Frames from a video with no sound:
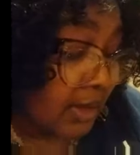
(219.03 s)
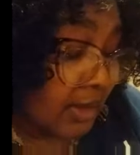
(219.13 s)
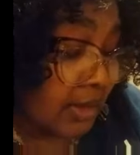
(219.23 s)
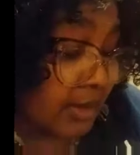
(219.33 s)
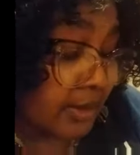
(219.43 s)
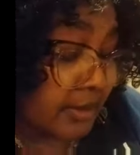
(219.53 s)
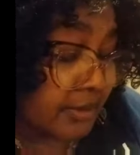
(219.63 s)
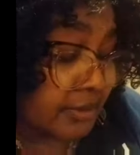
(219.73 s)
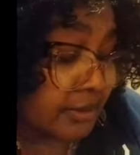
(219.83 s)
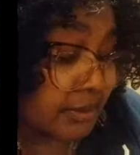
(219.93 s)
Uh,
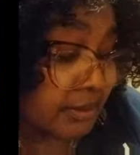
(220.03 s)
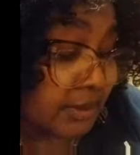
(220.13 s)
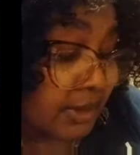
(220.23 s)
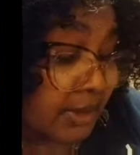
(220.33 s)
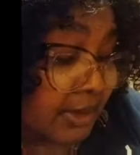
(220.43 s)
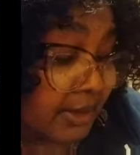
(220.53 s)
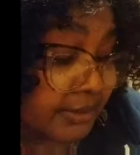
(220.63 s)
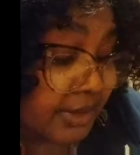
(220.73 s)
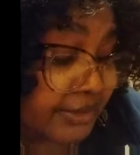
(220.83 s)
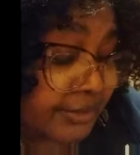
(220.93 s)

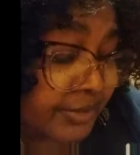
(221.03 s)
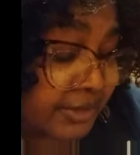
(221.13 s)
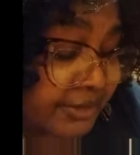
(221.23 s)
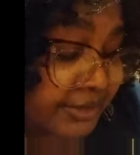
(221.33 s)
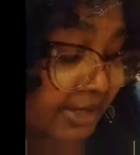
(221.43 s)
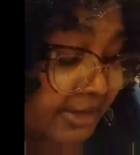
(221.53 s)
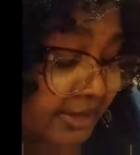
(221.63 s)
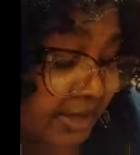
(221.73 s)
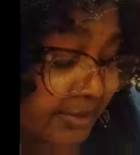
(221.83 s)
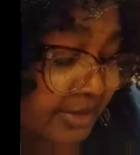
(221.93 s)
there's some insight
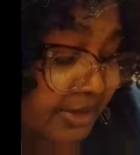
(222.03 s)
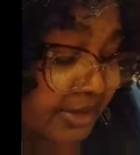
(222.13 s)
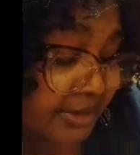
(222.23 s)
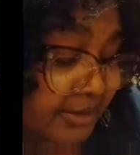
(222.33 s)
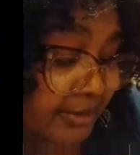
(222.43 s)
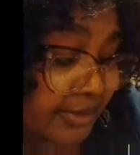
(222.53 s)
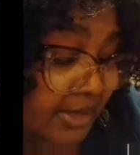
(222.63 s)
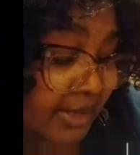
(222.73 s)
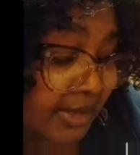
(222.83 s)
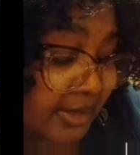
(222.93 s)
coming in.
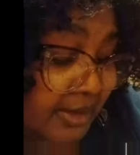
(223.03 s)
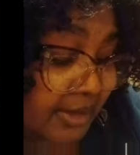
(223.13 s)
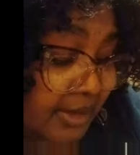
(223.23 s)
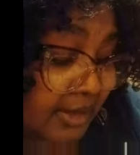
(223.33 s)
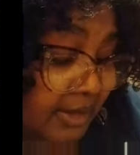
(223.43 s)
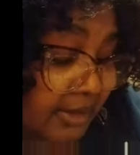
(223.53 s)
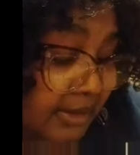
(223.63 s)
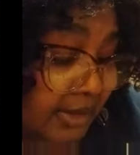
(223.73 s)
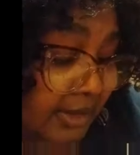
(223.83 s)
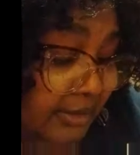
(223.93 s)
Okay
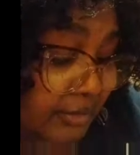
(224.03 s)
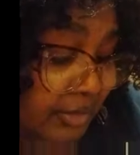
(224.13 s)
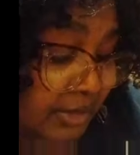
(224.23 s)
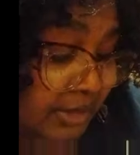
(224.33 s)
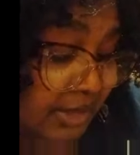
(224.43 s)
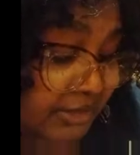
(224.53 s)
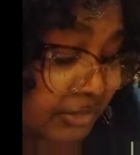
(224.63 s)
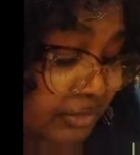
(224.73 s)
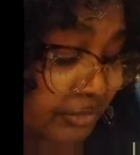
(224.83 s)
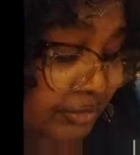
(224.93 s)
yeah, you connected.
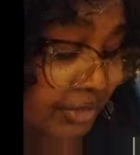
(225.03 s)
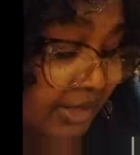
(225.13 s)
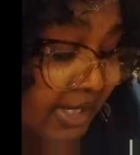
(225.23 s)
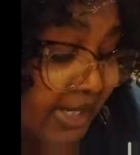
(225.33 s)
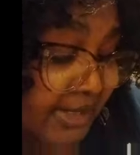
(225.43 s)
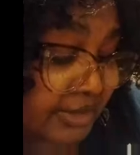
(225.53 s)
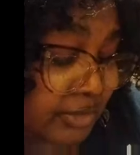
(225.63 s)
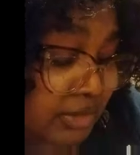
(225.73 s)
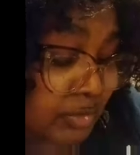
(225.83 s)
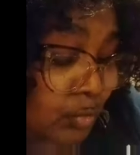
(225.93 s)
Your third eye is,
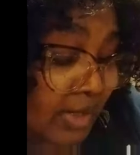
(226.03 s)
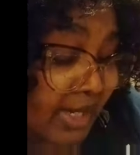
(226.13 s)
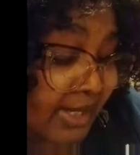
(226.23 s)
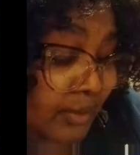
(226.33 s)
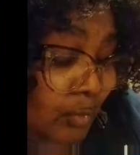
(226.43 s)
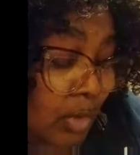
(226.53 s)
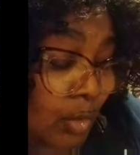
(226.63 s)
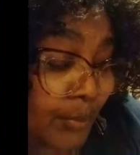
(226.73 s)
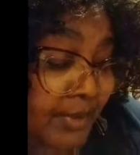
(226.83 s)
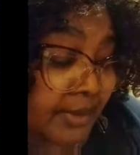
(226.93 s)
is wide
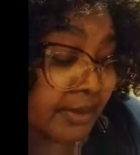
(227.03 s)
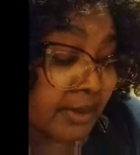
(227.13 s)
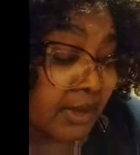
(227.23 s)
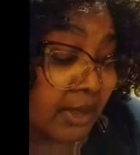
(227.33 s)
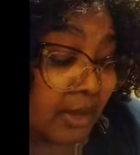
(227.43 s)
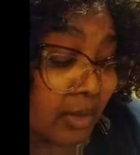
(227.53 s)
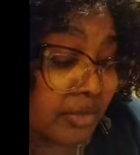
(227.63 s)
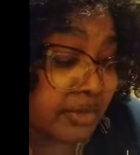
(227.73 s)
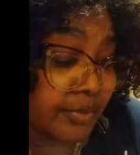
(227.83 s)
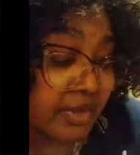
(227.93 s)
open. Oh,
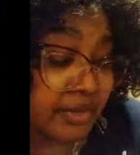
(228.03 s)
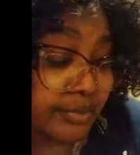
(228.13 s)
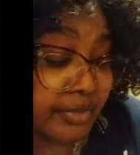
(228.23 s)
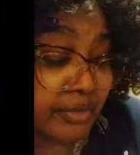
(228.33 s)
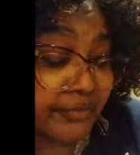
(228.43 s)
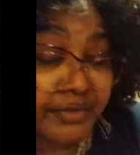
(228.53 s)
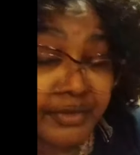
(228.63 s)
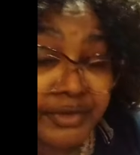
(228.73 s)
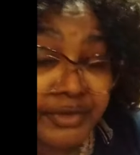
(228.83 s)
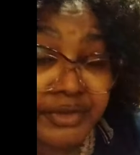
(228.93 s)
it's a bunch of beautiful
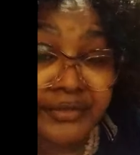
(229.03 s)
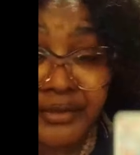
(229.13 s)
stuff. I know